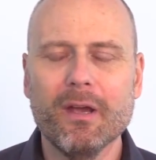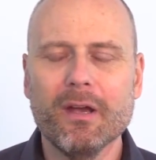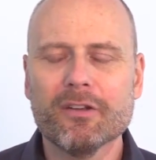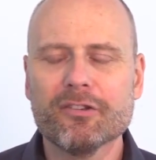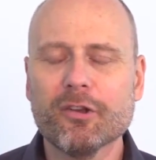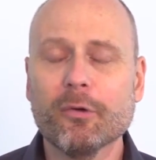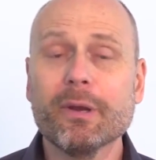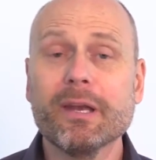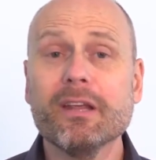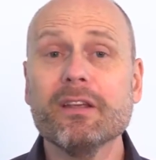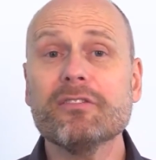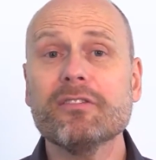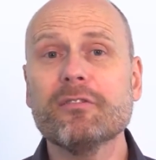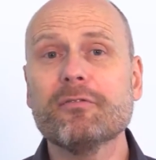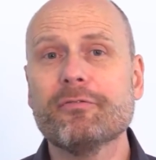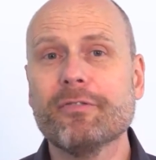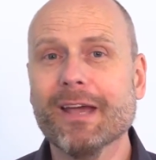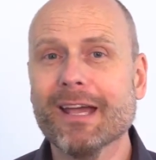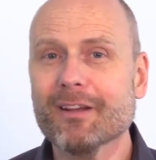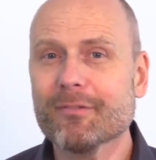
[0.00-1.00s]
So it is, in
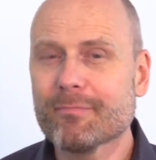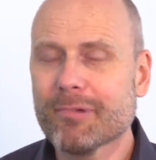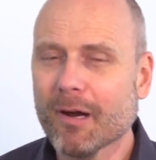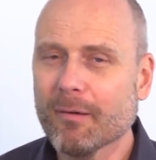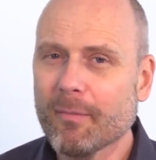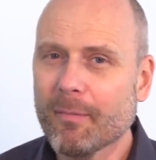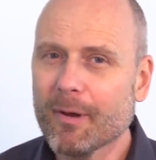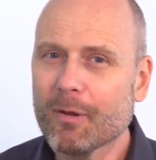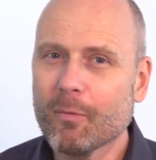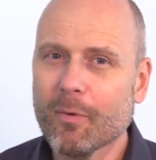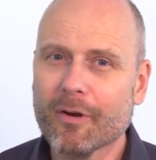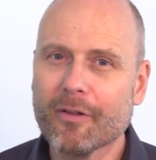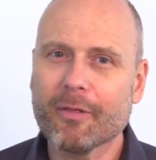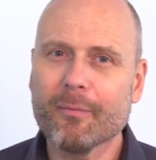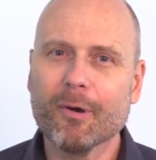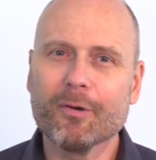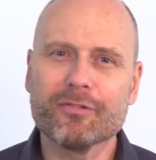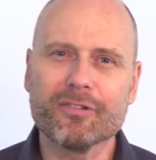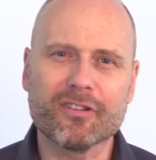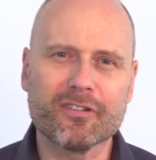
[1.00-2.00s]
fact, probably one of the
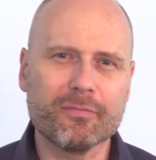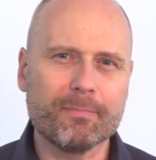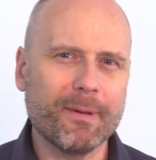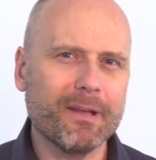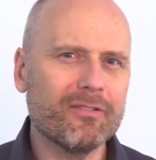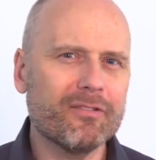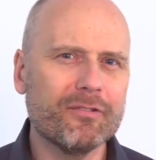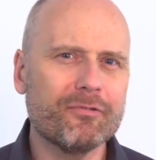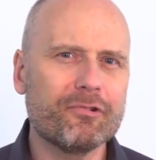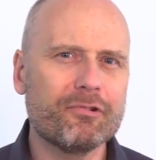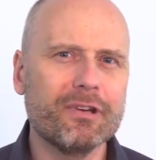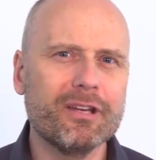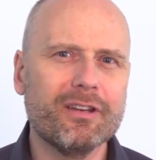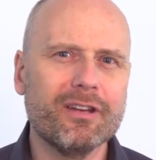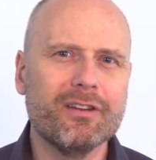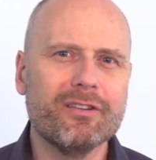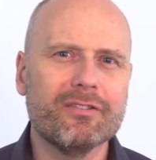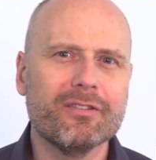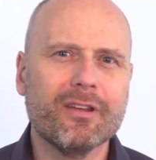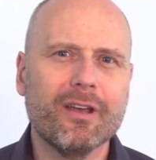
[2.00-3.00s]
most expensive
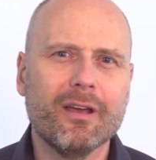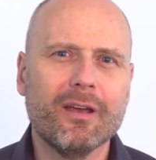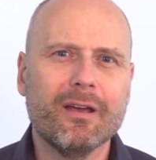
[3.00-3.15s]
treaties